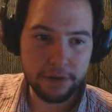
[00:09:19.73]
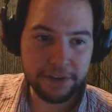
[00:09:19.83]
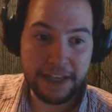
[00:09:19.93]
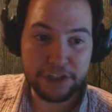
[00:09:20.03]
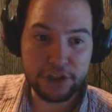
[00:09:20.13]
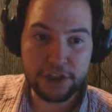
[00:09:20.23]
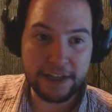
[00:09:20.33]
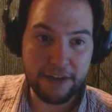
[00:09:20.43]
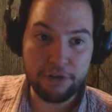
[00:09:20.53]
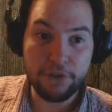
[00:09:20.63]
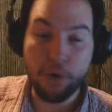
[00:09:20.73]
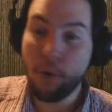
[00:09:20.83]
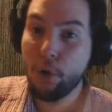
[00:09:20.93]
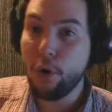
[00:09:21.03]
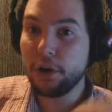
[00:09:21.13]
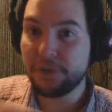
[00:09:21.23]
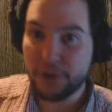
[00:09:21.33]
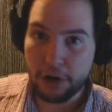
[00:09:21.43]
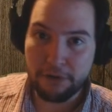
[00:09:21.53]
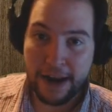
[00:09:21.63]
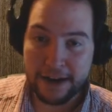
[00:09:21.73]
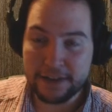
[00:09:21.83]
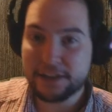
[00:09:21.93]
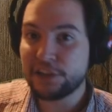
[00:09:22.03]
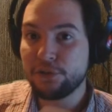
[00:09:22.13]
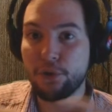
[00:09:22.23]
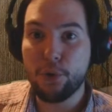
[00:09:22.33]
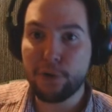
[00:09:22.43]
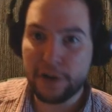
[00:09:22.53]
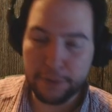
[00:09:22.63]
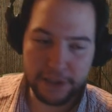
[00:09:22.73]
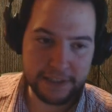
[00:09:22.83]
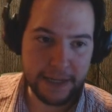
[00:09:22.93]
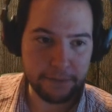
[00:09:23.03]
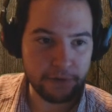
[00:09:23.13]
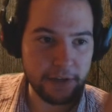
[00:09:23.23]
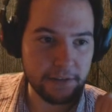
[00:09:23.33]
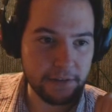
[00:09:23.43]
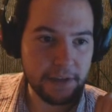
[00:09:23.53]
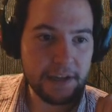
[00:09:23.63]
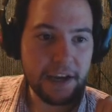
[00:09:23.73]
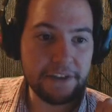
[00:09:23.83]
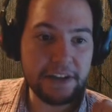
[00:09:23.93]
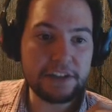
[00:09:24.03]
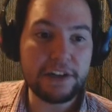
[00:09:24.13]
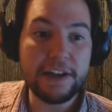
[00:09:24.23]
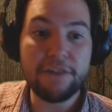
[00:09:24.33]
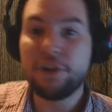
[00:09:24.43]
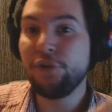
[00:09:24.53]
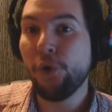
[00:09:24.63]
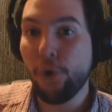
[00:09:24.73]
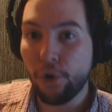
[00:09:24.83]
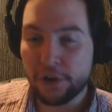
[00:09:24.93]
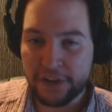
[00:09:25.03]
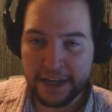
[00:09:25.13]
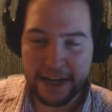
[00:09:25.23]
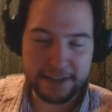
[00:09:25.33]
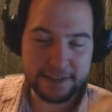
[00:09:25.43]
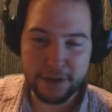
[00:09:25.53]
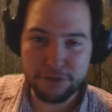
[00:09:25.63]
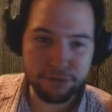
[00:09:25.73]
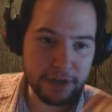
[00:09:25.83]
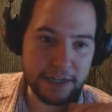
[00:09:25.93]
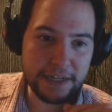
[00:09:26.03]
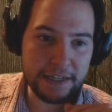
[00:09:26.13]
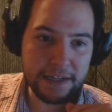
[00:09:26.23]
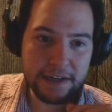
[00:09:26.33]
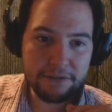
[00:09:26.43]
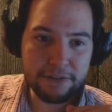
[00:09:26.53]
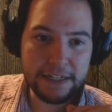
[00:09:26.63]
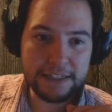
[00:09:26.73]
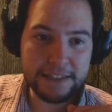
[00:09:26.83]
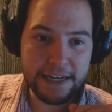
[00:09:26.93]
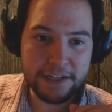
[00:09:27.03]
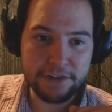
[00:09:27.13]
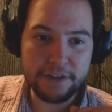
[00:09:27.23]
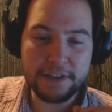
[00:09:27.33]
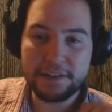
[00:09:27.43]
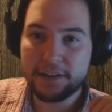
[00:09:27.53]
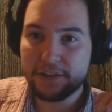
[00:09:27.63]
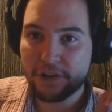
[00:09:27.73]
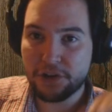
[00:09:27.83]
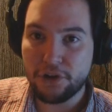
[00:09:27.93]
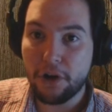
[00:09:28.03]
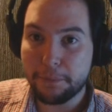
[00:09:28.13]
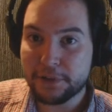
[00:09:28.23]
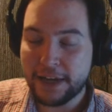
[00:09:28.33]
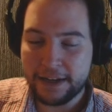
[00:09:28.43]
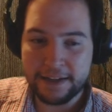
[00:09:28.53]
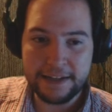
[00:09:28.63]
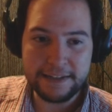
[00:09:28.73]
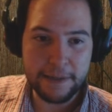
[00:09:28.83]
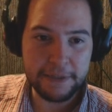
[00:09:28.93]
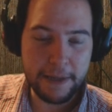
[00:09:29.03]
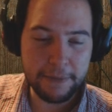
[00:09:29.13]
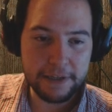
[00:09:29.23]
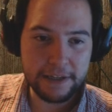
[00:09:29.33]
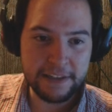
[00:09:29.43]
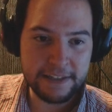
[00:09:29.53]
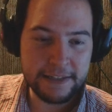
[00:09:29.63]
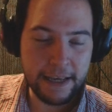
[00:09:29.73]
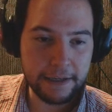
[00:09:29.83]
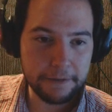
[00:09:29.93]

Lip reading: that's just going to get rid of all of your Arakas because they're all going to be the same strength, and then it's going to get rid of all of your Neckers. So it's really dangerous to not protect against Epidemic in this deck.